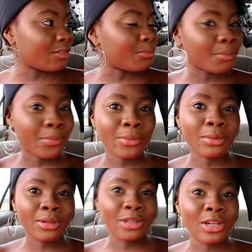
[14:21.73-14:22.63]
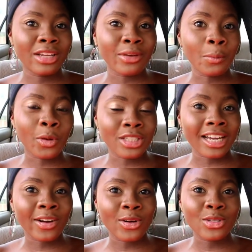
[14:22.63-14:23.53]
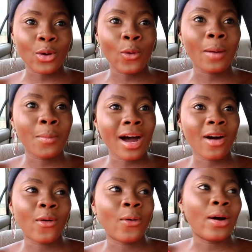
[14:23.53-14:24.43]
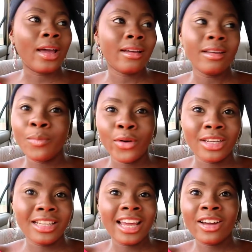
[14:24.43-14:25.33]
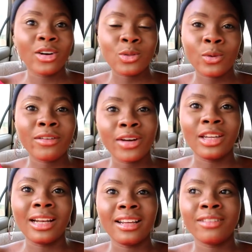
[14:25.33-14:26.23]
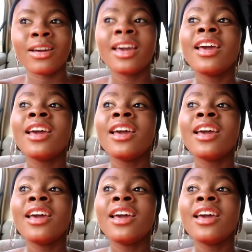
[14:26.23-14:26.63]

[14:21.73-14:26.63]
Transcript: If probably you live in Port Harcourt or Aba or Ebonyi, Lagos, wherever you live,